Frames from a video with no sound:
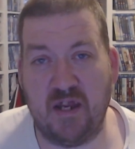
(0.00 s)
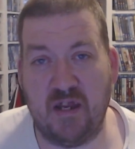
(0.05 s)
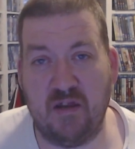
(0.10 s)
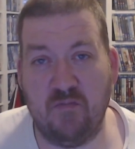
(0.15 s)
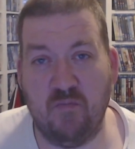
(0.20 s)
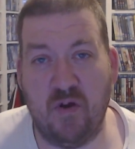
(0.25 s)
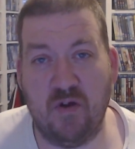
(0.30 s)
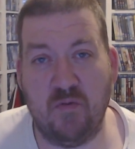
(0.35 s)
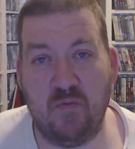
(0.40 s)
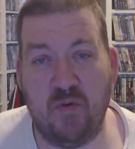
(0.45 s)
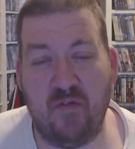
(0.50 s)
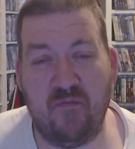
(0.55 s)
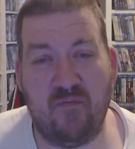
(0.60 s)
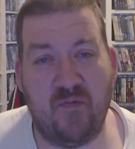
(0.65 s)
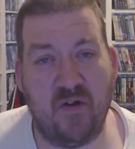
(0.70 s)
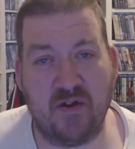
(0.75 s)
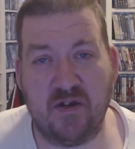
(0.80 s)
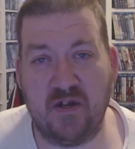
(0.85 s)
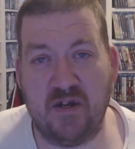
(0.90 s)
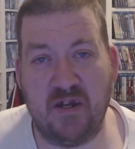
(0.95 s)
Why, why the fuck
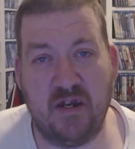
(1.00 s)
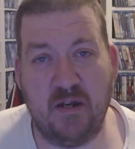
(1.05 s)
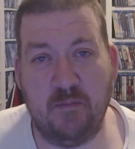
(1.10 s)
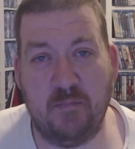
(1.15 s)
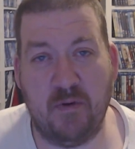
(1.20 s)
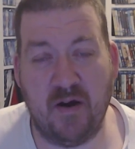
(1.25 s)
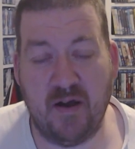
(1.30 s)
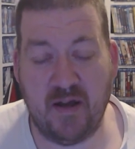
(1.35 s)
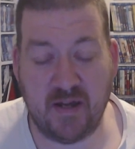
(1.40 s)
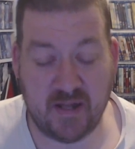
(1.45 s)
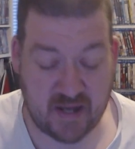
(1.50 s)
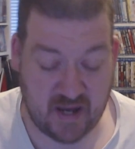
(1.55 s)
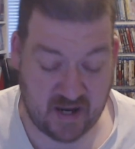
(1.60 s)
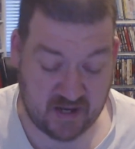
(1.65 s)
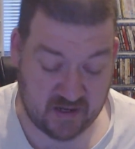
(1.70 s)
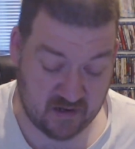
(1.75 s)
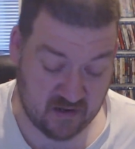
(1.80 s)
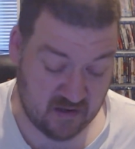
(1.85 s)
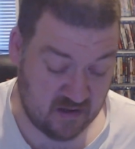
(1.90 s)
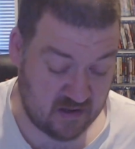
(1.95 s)
do you need to buy it again?
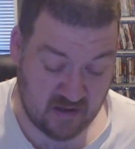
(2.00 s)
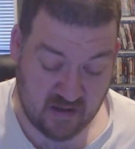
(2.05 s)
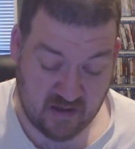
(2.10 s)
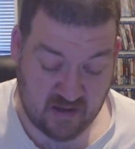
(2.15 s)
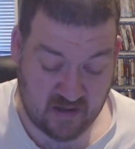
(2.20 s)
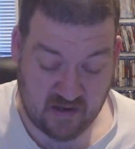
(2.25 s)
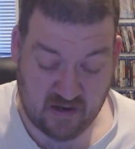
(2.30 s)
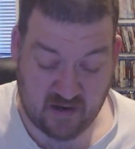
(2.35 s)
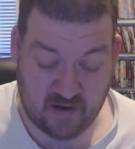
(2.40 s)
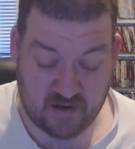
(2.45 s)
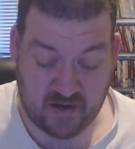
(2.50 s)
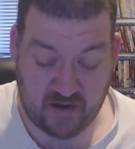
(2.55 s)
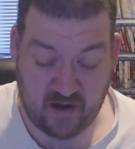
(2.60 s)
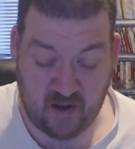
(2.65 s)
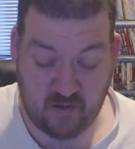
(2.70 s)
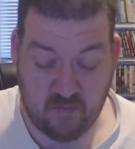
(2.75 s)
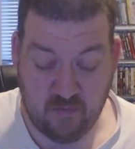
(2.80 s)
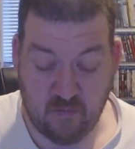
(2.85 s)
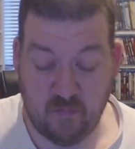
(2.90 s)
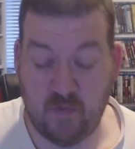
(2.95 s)
I don't know.
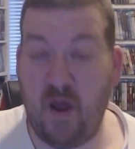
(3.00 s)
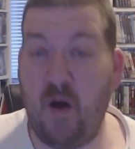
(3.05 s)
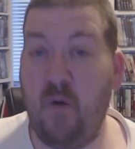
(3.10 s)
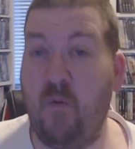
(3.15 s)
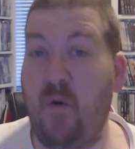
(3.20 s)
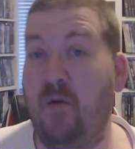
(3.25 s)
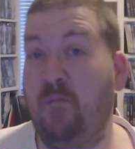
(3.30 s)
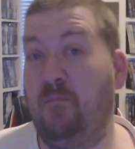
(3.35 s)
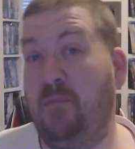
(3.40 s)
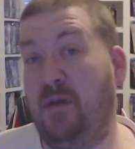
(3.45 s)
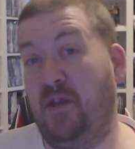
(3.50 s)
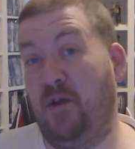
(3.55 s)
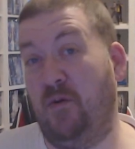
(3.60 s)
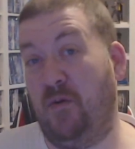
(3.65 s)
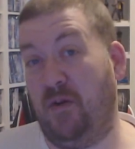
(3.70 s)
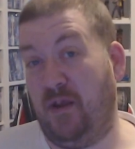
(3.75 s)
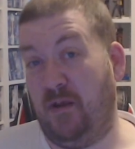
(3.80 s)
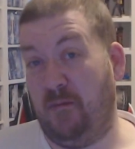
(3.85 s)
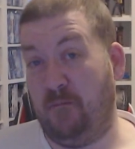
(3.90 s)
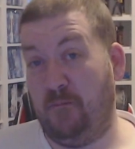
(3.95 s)
Well, I won't be doing
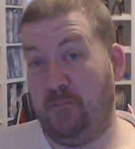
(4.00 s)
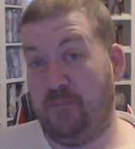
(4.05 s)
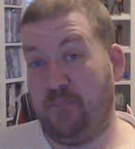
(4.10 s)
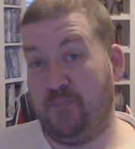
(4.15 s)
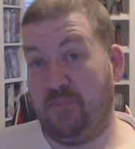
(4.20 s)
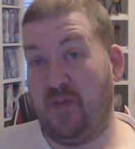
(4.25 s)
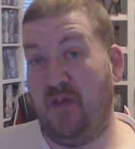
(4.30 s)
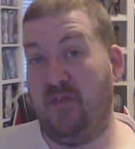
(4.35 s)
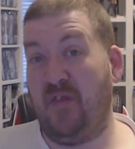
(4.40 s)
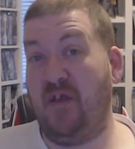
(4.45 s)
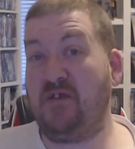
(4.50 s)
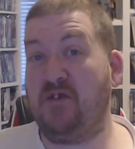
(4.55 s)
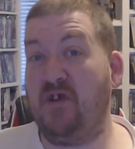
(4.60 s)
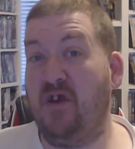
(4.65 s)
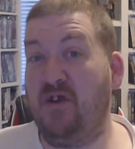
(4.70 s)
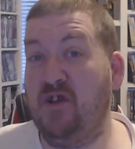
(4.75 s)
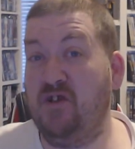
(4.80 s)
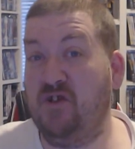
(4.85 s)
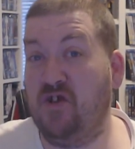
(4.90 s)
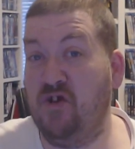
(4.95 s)
it. And that's the only
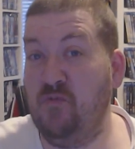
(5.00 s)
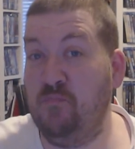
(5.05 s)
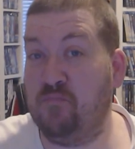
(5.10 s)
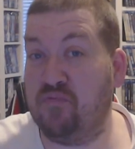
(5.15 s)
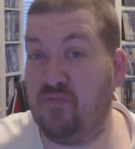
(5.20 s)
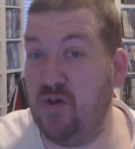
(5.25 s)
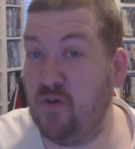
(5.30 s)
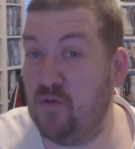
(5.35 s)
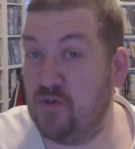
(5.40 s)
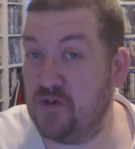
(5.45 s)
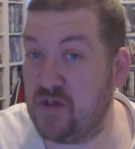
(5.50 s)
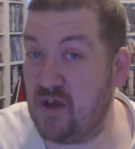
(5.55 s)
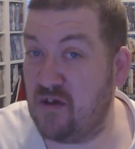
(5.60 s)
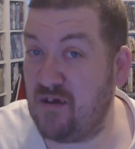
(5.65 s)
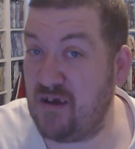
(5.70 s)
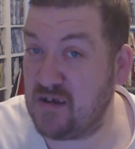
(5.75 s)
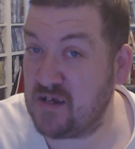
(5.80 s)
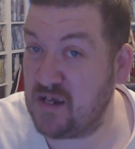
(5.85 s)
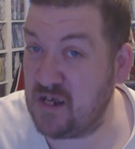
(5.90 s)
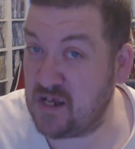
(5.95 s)
two pre-orders that are
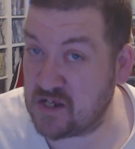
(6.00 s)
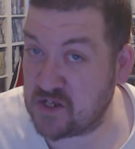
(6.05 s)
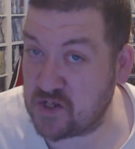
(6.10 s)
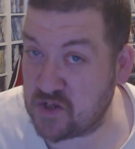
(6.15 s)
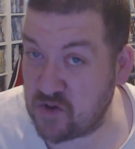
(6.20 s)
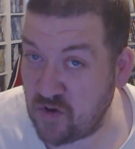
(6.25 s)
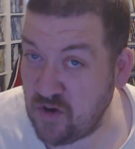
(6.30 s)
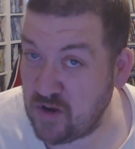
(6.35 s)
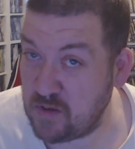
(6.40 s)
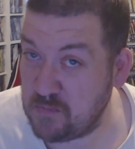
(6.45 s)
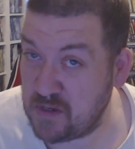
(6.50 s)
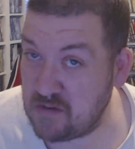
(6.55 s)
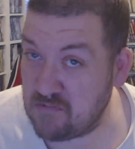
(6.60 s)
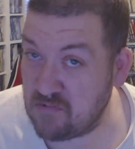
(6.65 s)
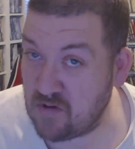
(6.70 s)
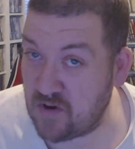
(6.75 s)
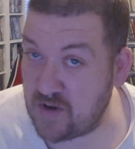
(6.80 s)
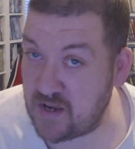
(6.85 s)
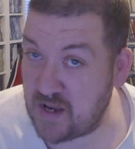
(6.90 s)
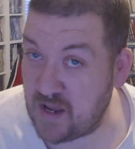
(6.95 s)
actually exciting me
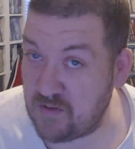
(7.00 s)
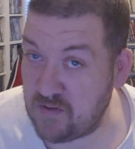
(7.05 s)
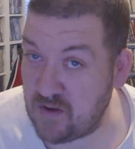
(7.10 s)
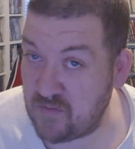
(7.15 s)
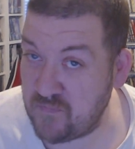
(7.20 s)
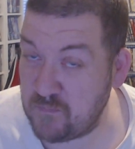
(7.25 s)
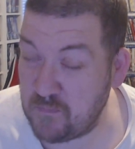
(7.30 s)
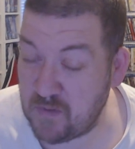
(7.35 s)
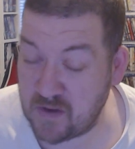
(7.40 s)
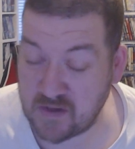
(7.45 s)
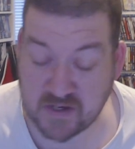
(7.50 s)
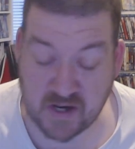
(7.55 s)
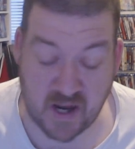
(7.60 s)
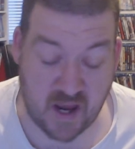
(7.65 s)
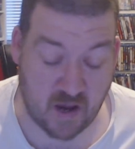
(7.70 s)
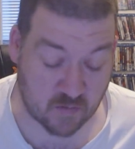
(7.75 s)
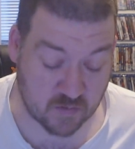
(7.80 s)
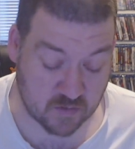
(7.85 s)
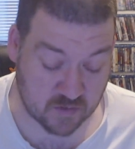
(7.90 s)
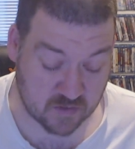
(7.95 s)
right now. Nothing much
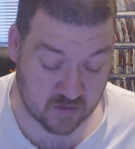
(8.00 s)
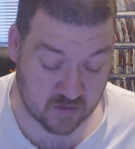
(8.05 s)
else.